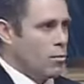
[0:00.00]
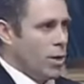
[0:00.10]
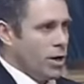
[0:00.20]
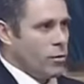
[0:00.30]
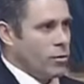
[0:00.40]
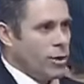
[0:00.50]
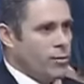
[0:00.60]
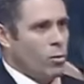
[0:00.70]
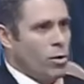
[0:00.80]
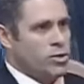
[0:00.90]
But if you look
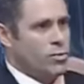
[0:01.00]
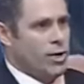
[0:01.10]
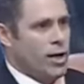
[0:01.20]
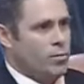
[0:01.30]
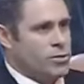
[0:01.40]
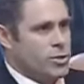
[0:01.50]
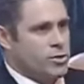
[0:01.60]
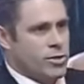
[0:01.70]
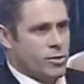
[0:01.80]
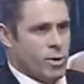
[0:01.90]
at the ones where the gun was
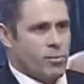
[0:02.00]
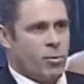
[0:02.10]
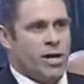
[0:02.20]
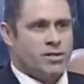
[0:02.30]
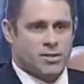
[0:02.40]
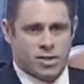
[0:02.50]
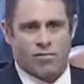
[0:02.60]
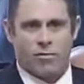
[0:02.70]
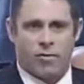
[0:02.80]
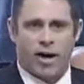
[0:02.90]
used and the mere presence
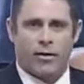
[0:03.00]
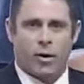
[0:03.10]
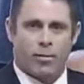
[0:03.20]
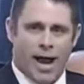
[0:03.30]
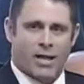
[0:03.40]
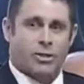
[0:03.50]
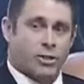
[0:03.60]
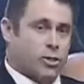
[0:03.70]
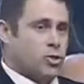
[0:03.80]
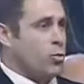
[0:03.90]
of the firearm actually
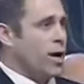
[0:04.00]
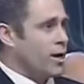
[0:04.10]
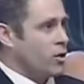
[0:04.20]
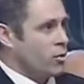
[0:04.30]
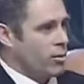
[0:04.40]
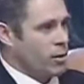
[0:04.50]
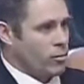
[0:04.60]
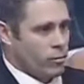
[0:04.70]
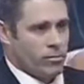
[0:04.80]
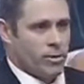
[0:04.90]
dissuaded a
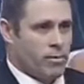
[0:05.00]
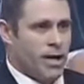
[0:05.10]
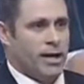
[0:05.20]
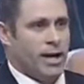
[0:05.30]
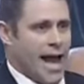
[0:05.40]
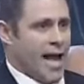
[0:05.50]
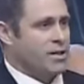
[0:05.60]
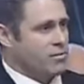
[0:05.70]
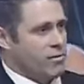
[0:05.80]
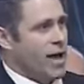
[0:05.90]
criminal from committing an
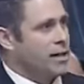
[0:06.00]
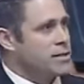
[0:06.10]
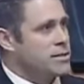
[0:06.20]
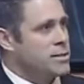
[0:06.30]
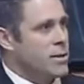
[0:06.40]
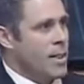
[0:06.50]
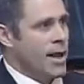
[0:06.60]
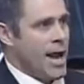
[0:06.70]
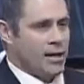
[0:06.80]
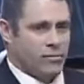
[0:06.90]
act of violence,
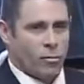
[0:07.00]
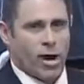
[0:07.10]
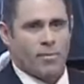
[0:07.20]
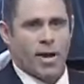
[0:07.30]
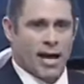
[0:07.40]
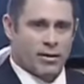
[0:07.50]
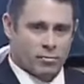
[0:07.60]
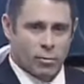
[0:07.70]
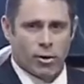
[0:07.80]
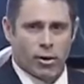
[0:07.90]
an act of rape, an act
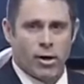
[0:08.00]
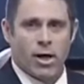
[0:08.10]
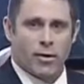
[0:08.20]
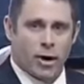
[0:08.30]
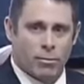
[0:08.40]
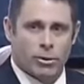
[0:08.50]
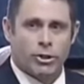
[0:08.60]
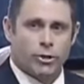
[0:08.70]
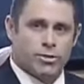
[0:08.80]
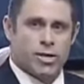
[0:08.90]
of murder, the number
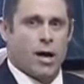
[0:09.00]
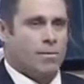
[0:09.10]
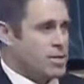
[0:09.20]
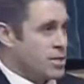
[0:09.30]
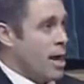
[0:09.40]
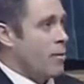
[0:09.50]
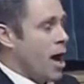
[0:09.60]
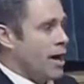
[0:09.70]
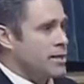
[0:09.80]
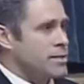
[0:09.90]
shoots up, it
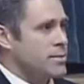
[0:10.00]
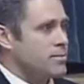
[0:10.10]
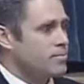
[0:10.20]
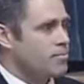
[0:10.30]
skyrockets.